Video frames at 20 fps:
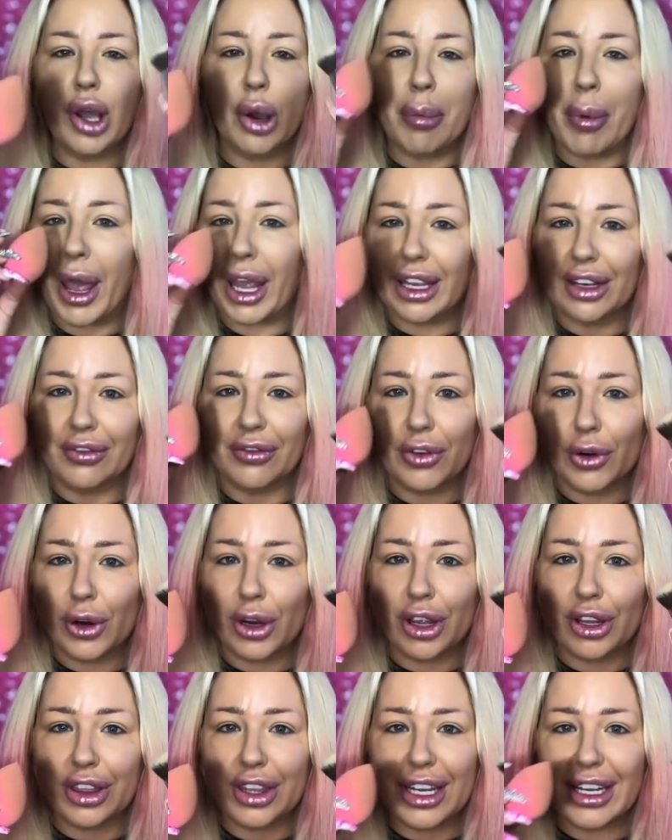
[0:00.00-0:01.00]
go back and
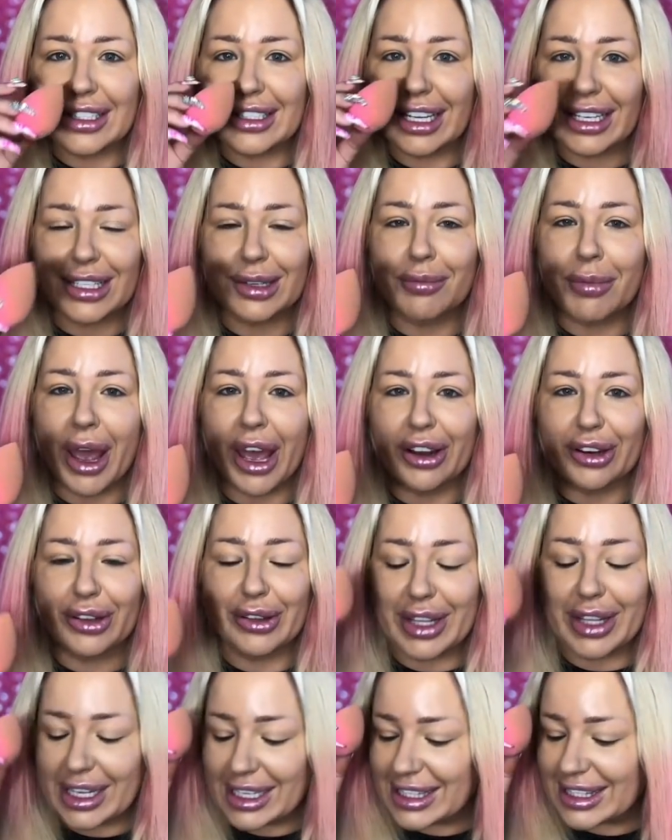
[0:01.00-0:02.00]
forth, it doesn't
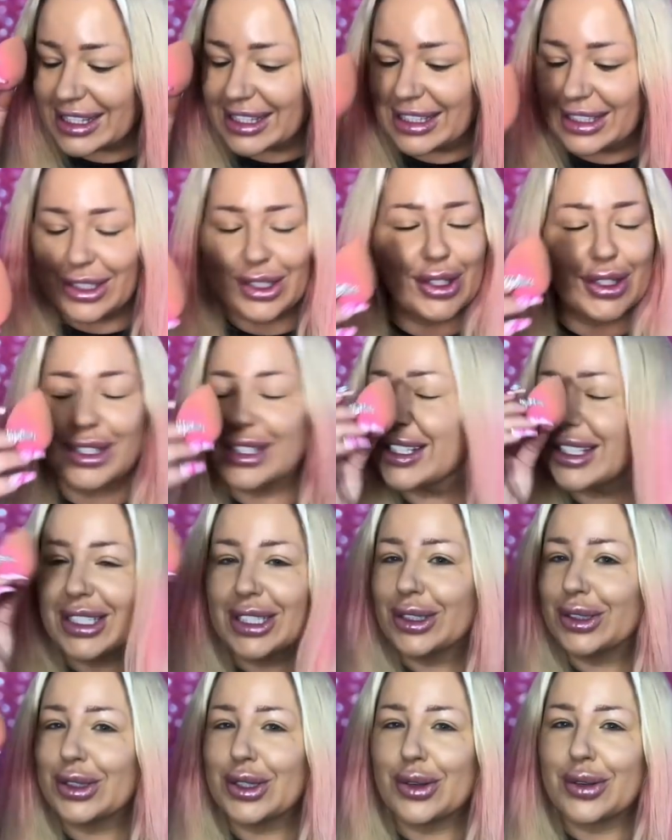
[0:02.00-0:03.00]
matter, they
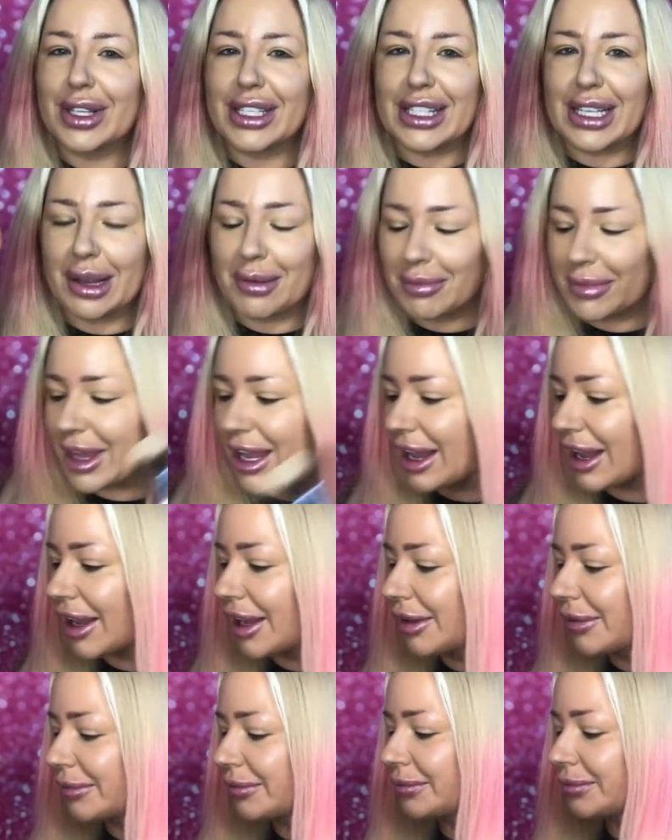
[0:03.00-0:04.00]
still do the same
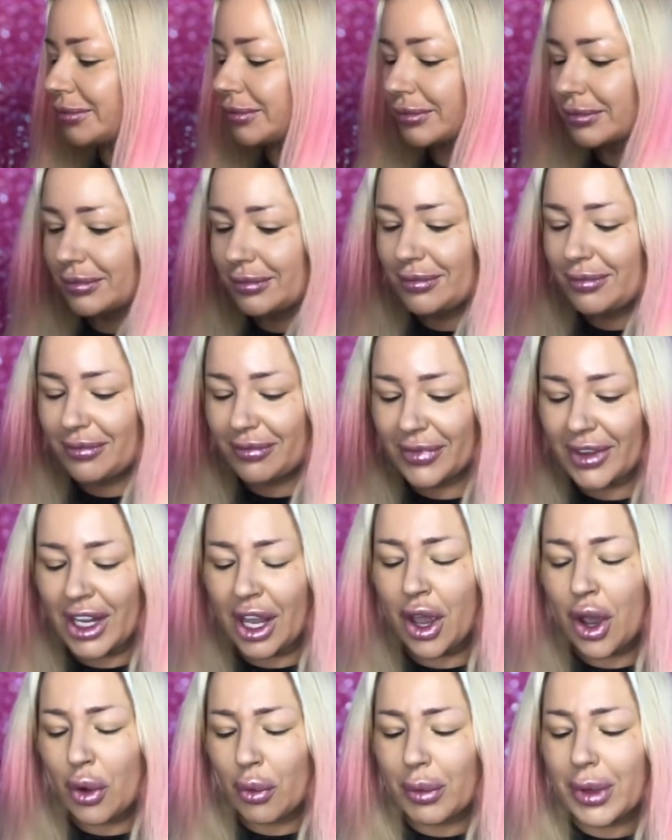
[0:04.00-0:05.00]
thing.
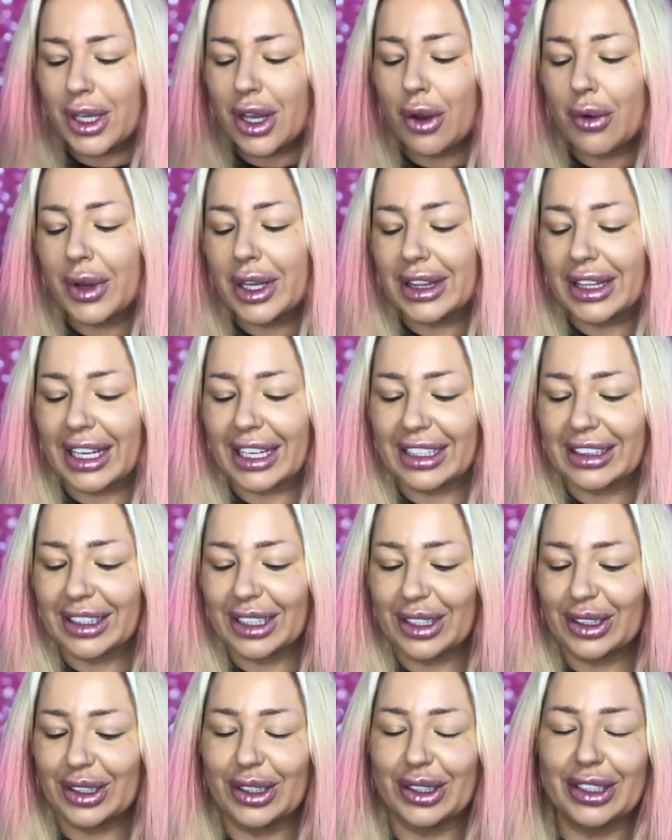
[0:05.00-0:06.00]
We go in like
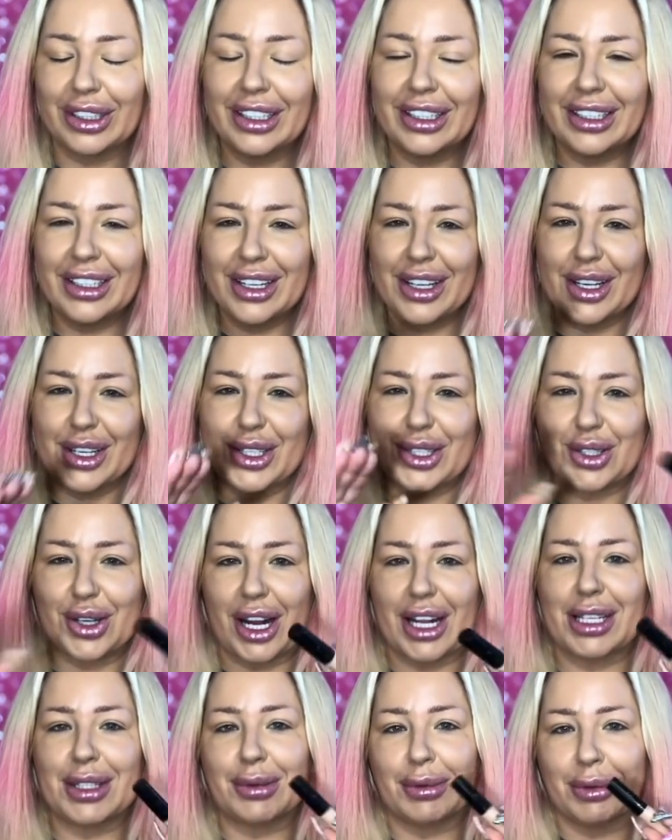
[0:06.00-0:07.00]
little
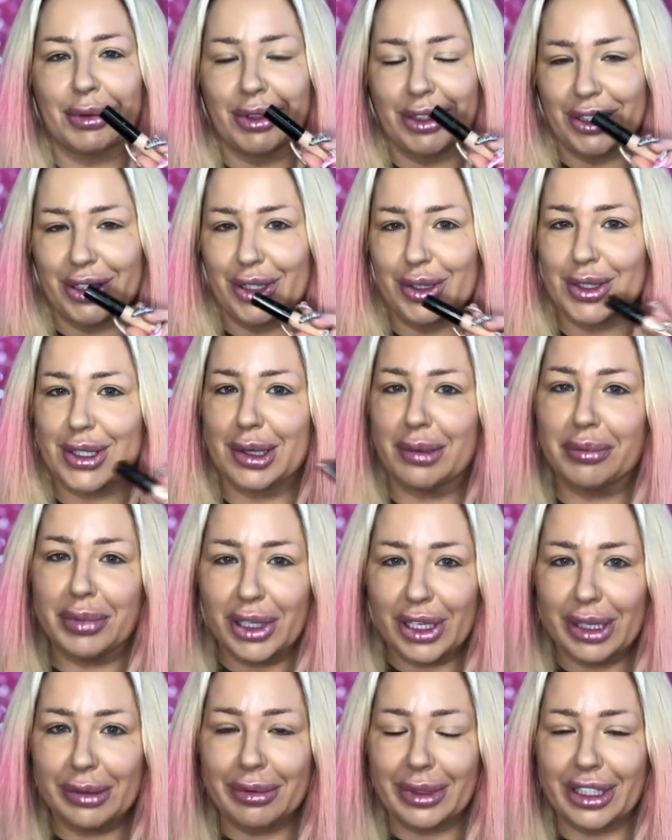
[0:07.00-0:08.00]
strikes where we'll use the
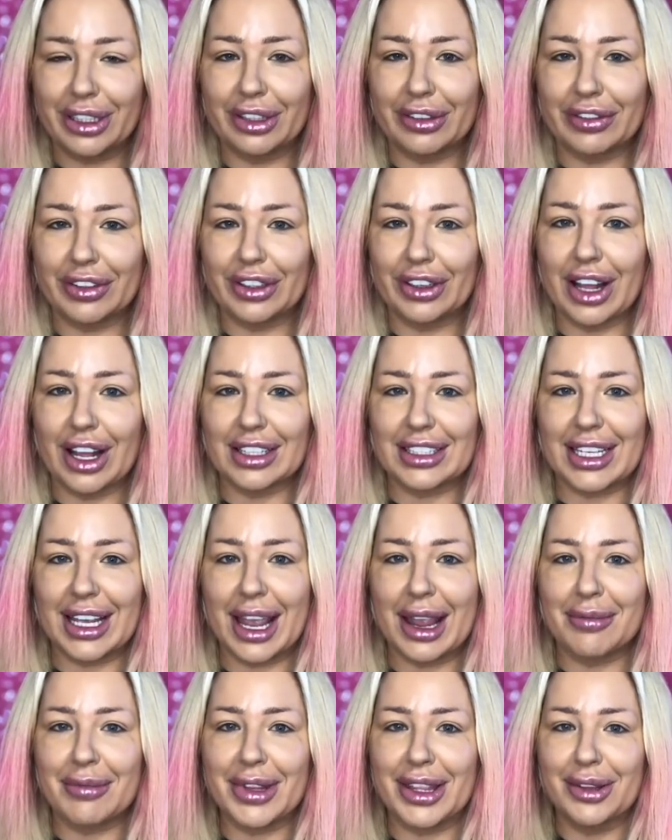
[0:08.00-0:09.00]
beauty blender for a long
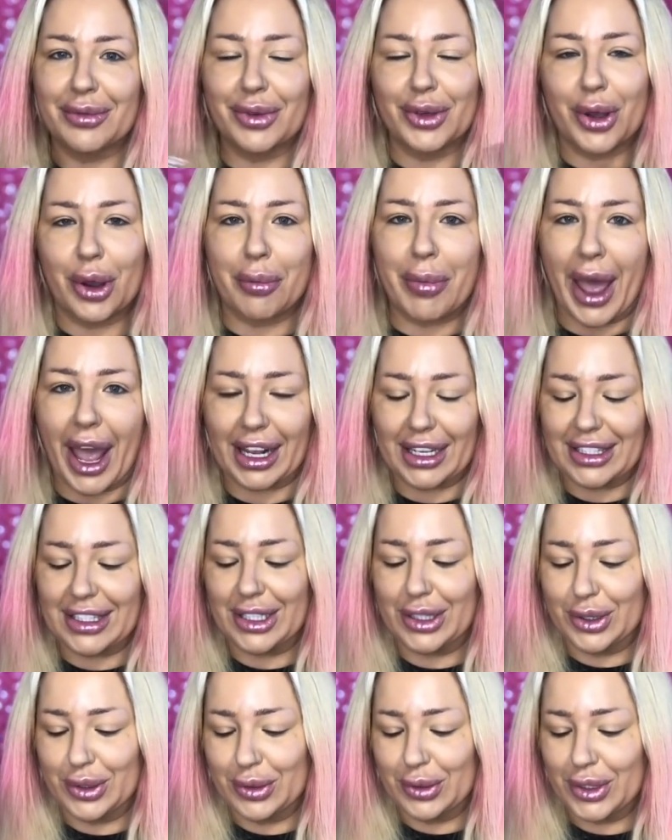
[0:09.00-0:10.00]
time and then we'll go back
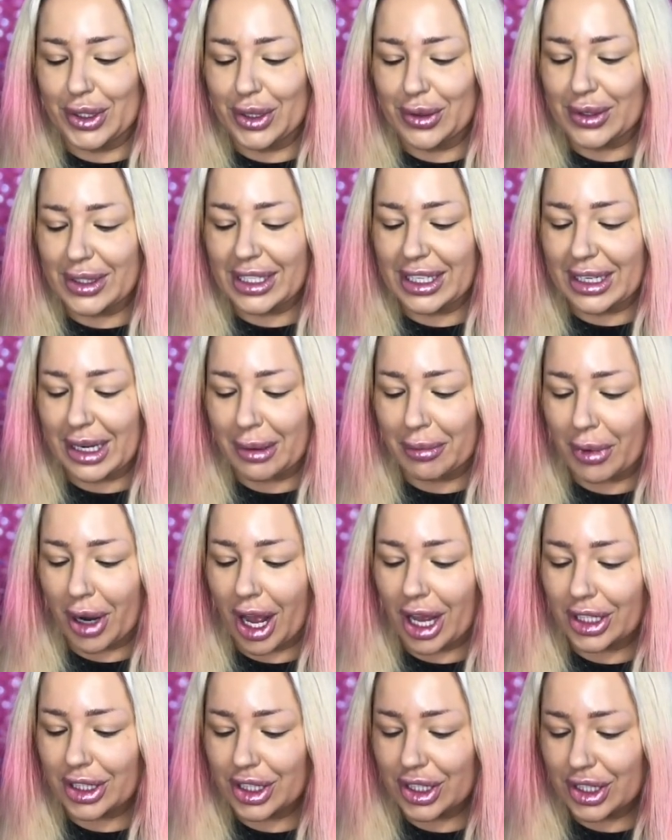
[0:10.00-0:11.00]
to using a
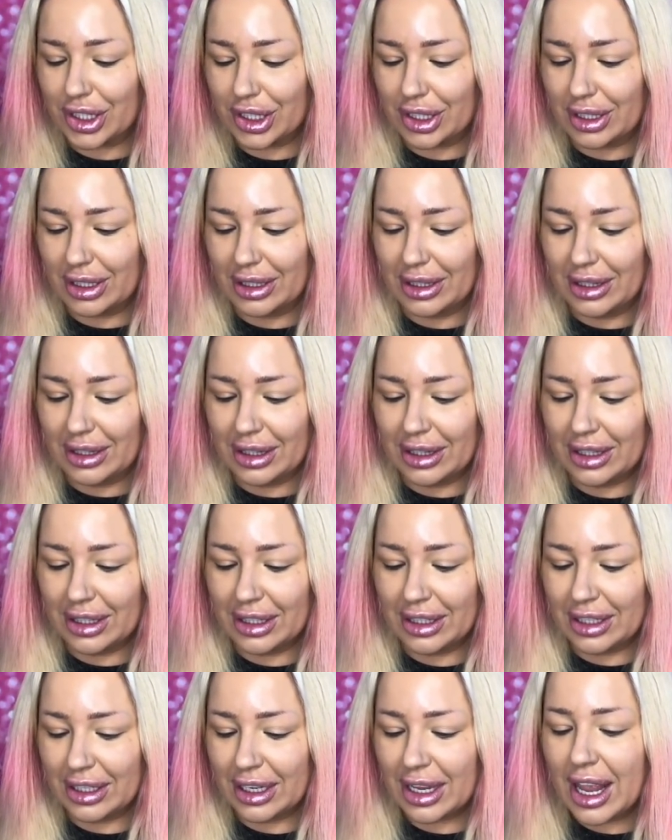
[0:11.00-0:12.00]
brush.
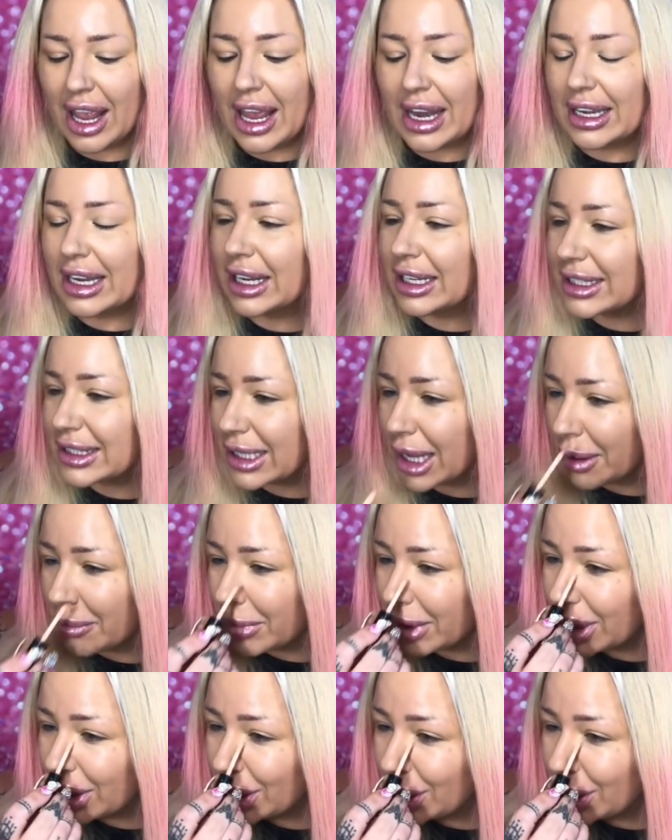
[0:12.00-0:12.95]
Next, I'm gonna